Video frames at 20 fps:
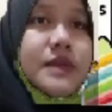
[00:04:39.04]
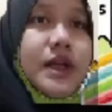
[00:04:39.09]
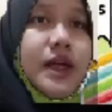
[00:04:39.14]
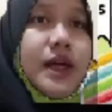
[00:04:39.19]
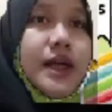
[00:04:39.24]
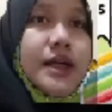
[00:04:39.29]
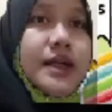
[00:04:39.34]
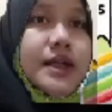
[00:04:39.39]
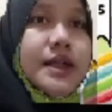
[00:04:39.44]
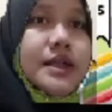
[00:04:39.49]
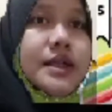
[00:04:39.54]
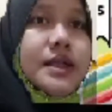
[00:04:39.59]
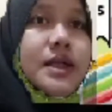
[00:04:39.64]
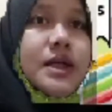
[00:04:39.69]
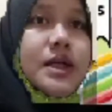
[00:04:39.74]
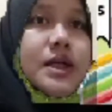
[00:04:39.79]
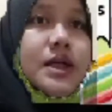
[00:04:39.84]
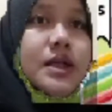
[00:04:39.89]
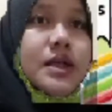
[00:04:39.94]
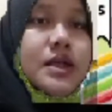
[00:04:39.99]
And
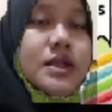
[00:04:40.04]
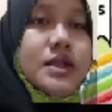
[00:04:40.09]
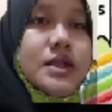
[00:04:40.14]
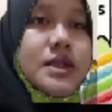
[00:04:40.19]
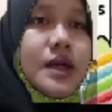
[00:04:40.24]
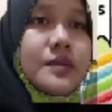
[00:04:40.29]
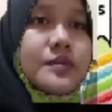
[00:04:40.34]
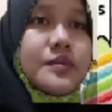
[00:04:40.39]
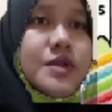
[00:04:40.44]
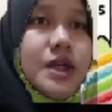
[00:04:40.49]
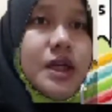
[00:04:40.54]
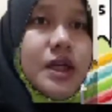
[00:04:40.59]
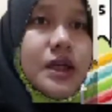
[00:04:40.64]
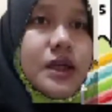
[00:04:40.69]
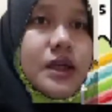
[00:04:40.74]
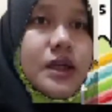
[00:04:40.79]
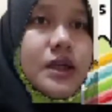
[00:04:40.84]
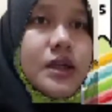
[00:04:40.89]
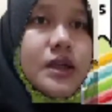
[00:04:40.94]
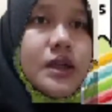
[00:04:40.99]
the subject
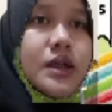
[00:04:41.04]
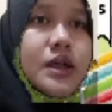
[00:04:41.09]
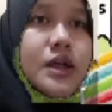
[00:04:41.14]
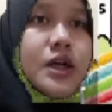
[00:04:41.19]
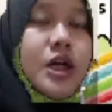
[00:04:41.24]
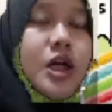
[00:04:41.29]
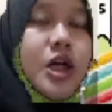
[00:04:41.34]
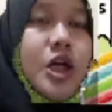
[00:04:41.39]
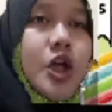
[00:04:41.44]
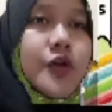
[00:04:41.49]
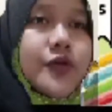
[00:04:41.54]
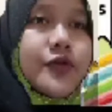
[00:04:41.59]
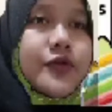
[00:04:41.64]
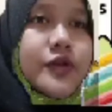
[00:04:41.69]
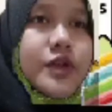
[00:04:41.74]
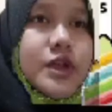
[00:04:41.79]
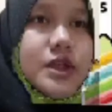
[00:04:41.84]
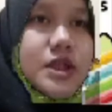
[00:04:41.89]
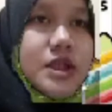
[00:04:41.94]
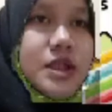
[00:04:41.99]
of
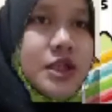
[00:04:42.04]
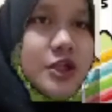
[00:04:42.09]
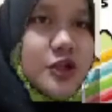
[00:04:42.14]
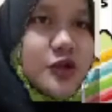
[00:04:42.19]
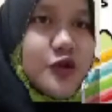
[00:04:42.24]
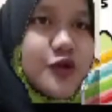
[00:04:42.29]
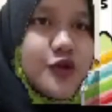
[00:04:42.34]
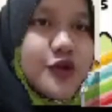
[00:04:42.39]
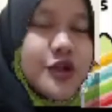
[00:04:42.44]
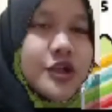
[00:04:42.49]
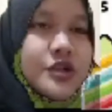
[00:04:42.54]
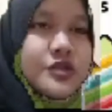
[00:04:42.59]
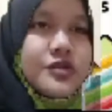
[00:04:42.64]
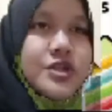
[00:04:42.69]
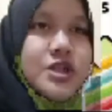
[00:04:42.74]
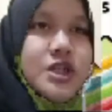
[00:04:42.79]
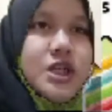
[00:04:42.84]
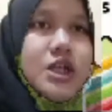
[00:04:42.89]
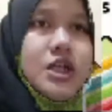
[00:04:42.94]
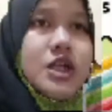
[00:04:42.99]
the
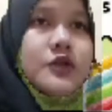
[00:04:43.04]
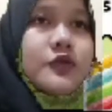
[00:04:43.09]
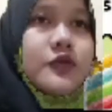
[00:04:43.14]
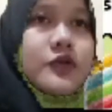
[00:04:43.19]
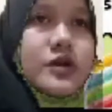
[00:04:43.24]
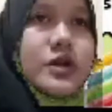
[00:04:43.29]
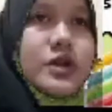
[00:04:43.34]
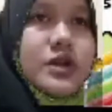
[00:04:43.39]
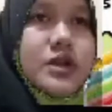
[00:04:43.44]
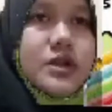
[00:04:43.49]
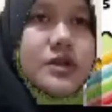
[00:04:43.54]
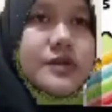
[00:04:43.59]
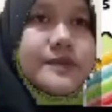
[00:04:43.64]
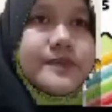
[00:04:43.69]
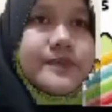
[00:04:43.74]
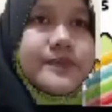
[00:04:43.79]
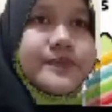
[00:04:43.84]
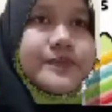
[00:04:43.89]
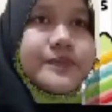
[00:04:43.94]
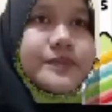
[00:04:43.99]
study were
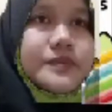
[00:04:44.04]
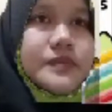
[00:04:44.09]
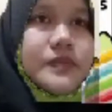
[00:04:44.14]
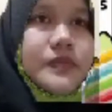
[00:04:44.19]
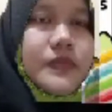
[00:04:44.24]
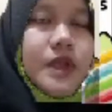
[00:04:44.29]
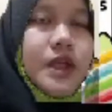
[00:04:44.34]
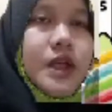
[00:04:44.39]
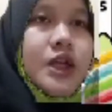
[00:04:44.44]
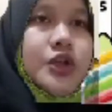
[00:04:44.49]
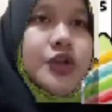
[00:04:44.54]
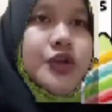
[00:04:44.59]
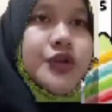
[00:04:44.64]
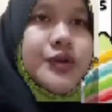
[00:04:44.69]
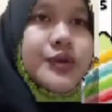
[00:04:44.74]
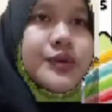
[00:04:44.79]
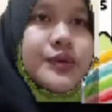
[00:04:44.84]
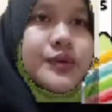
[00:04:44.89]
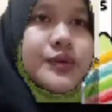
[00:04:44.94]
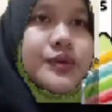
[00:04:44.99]

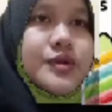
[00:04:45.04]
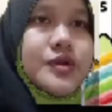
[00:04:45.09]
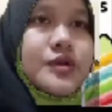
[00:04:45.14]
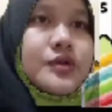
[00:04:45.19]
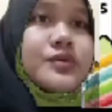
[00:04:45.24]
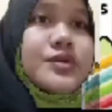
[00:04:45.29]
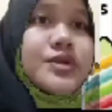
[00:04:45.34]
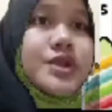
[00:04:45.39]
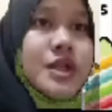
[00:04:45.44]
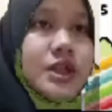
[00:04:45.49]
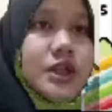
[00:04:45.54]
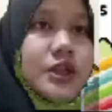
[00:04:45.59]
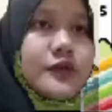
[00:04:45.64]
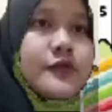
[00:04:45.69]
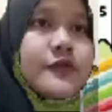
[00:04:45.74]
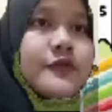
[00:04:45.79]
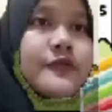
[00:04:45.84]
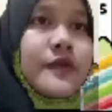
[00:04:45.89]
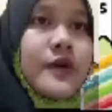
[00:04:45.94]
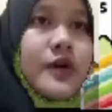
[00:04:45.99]
2 students
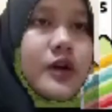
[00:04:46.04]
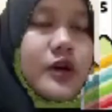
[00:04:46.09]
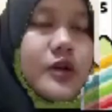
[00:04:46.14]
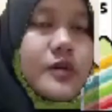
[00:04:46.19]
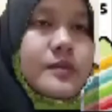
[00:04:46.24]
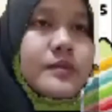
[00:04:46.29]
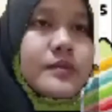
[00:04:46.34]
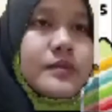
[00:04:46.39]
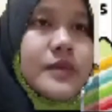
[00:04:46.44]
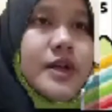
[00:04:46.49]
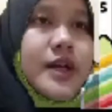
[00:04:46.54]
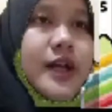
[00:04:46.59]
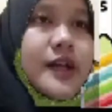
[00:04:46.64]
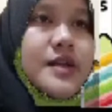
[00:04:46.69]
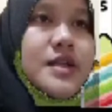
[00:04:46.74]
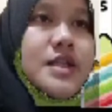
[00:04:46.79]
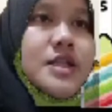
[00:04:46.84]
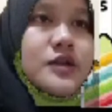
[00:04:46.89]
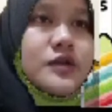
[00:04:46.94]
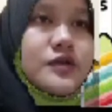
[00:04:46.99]
from 9
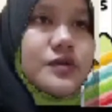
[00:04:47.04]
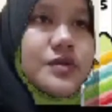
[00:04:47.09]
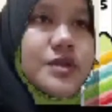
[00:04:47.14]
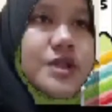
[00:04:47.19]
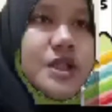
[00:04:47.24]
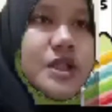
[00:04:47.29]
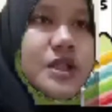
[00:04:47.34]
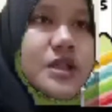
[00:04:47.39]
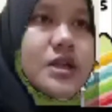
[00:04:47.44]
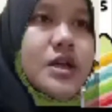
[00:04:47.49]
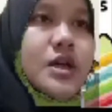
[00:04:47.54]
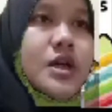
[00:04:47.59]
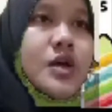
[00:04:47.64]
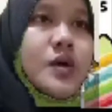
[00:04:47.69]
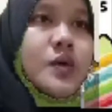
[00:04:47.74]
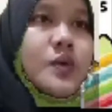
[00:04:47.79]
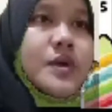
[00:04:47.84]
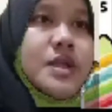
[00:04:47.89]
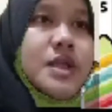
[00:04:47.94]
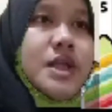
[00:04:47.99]
students
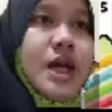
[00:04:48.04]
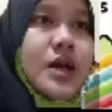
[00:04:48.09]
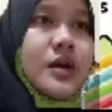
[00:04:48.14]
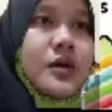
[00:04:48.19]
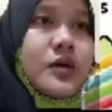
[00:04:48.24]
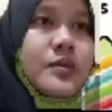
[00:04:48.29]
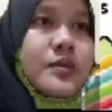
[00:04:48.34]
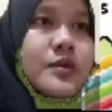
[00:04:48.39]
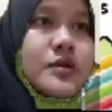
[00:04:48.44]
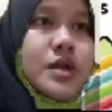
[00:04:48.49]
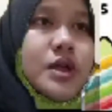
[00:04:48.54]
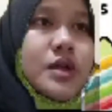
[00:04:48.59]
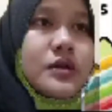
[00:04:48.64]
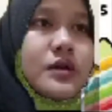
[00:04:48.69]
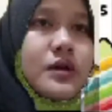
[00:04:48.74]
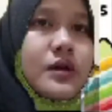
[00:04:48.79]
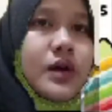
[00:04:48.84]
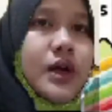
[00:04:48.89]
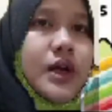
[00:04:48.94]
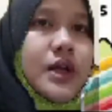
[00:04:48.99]
with
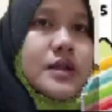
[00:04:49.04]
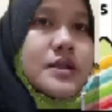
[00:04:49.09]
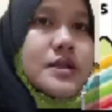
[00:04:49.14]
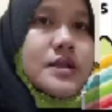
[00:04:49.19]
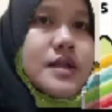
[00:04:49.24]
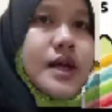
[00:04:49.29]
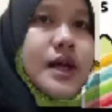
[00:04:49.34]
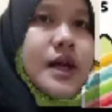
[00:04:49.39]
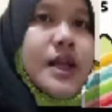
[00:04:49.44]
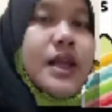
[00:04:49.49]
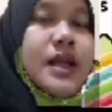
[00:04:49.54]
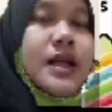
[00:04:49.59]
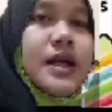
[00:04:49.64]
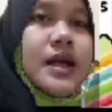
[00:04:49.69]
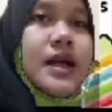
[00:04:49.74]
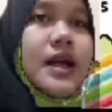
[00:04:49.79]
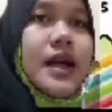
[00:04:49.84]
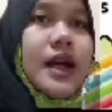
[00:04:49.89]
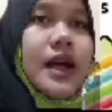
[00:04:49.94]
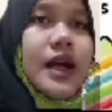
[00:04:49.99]
accommodator learning style
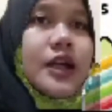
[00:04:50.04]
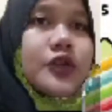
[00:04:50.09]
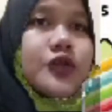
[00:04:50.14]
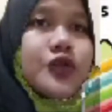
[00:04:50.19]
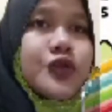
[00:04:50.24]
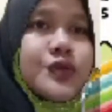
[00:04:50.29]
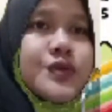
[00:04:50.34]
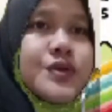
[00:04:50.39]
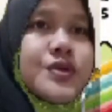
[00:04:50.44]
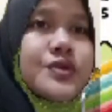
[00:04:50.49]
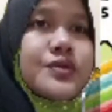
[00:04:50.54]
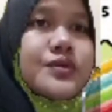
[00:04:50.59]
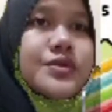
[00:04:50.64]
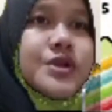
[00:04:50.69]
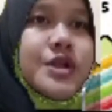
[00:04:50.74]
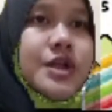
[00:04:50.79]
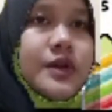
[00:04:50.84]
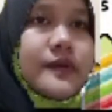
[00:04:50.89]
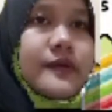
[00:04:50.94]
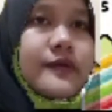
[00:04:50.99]
and 2
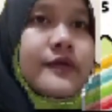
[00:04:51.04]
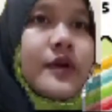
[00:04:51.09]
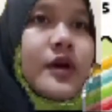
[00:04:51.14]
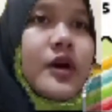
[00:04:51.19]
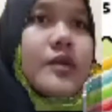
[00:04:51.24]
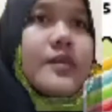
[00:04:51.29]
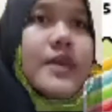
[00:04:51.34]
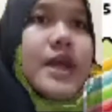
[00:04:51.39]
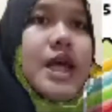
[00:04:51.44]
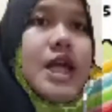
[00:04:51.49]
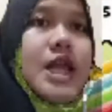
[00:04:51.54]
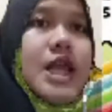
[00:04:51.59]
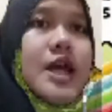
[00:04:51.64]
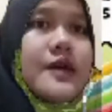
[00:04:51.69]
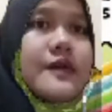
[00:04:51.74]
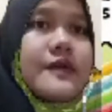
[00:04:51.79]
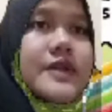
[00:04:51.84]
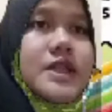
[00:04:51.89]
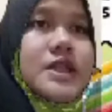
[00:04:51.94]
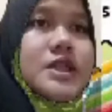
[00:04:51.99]
students from
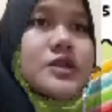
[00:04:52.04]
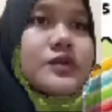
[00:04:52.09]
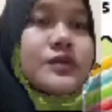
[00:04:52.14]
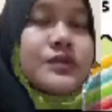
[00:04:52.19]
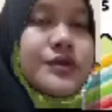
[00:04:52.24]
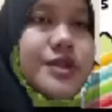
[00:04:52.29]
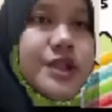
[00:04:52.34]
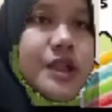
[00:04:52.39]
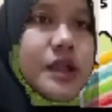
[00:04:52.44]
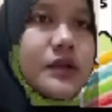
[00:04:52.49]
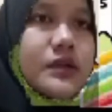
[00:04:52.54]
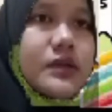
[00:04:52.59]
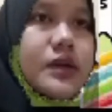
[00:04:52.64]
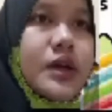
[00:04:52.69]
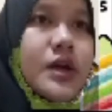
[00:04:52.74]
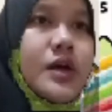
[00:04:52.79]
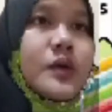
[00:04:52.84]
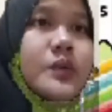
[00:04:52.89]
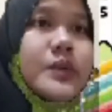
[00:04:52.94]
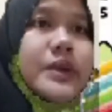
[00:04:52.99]
11 students
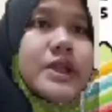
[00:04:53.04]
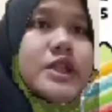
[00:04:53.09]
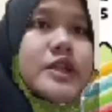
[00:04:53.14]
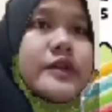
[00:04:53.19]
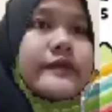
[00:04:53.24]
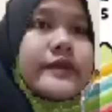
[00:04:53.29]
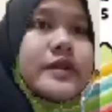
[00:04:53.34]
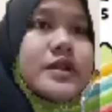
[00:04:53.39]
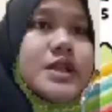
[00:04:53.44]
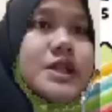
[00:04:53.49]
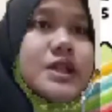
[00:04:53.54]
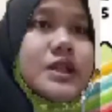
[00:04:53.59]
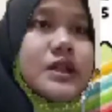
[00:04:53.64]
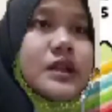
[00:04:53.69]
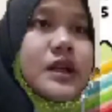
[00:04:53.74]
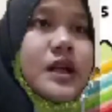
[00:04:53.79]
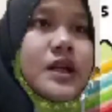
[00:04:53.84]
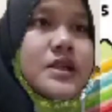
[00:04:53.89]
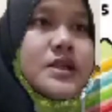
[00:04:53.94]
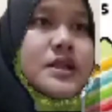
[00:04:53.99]
with divergent
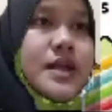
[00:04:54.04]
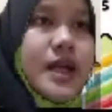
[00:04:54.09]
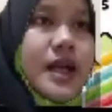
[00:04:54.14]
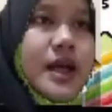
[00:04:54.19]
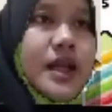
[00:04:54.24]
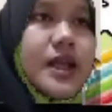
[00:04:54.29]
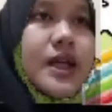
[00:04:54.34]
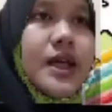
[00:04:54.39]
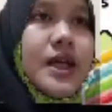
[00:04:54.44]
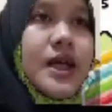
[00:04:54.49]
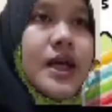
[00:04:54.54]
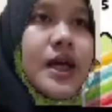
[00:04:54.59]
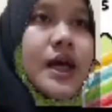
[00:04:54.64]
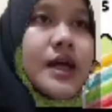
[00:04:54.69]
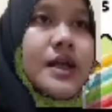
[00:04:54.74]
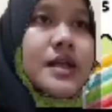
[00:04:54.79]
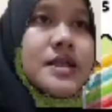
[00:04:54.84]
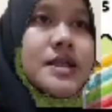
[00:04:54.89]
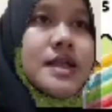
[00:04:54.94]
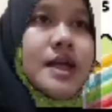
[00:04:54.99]
learning style,
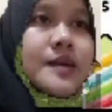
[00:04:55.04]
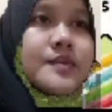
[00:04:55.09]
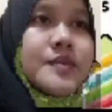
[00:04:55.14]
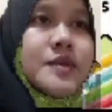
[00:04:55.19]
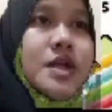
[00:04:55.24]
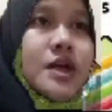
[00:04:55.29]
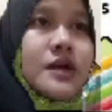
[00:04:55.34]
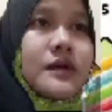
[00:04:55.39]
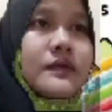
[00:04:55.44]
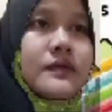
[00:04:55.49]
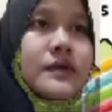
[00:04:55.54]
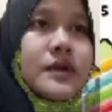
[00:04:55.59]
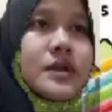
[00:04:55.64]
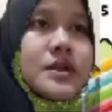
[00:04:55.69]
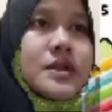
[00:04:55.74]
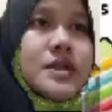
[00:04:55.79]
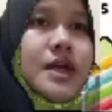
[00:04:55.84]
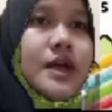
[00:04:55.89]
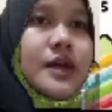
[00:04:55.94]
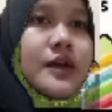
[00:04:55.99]
and subjects were
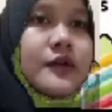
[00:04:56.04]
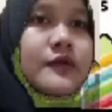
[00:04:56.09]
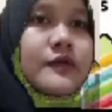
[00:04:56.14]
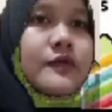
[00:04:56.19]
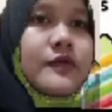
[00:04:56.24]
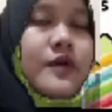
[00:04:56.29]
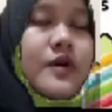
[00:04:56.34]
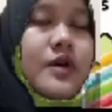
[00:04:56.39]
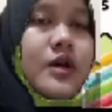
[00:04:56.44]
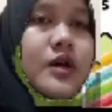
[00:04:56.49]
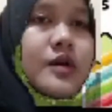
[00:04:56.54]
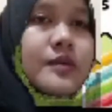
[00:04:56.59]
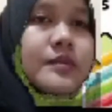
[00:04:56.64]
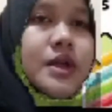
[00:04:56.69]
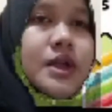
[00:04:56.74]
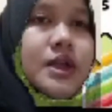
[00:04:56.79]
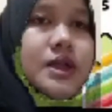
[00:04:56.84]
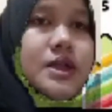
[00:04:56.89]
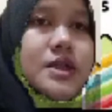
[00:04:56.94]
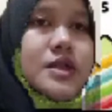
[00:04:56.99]
taken from
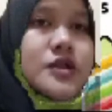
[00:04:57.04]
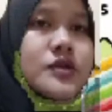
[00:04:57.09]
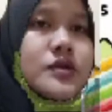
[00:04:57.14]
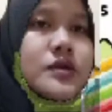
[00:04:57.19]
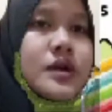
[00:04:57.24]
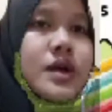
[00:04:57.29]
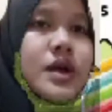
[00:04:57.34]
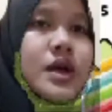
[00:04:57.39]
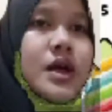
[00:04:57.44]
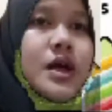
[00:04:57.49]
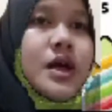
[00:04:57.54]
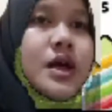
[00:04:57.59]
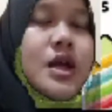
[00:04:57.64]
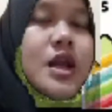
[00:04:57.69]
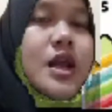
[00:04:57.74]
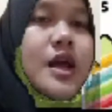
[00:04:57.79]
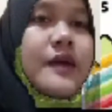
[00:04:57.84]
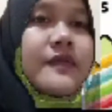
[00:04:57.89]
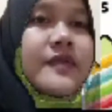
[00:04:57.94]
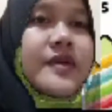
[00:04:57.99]
class
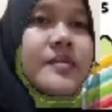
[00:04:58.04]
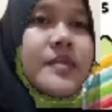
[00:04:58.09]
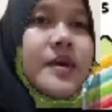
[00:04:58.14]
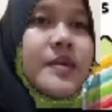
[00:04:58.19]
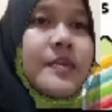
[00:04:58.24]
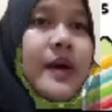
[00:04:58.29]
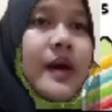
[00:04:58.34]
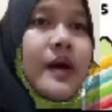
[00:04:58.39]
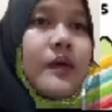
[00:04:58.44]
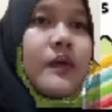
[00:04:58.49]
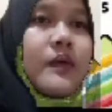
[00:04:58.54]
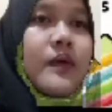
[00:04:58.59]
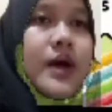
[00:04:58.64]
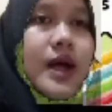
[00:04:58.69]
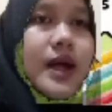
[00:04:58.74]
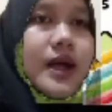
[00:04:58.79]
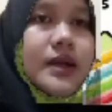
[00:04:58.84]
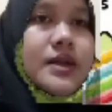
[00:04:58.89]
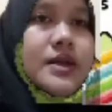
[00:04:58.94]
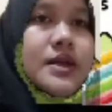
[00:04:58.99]
11 MIPA
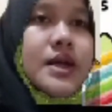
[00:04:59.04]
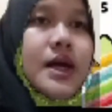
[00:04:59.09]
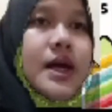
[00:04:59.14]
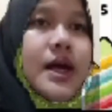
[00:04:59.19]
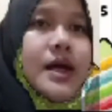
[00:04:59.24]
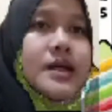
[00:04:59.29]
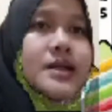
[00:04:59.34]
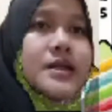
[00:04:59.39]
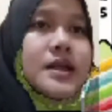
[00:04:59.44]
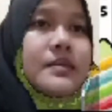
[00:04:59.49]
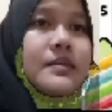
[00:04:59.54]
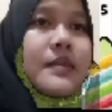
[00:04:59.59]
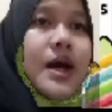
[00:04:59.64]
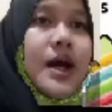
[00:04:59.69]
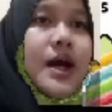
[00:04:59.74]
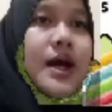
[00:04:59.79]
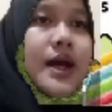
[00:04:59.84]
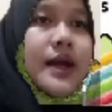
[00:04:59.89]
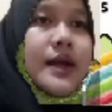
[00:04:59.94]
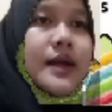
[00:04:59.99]
1
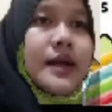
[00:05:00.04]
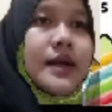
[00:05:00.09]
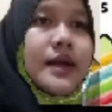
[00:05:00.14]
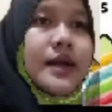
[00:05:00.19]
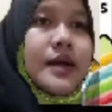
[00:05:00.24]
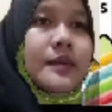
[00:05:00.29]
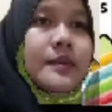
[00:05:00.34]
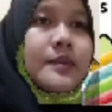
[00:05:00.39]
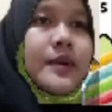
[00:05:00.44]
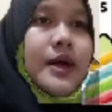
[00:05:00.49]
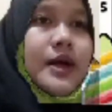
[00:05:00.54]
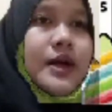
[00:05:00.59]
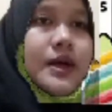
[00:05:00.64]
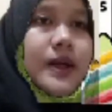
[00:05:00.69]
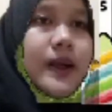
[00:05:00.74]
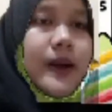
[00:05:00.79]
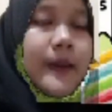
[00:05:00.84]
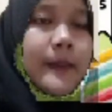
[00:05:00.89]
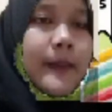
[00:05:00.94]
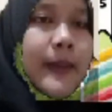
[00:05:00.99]
SMA N
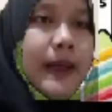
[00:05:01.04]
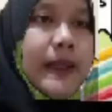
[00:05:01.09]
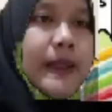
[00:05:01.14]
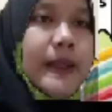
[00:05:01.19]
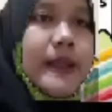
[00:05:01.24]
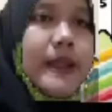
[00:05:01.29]
Kebakkramat,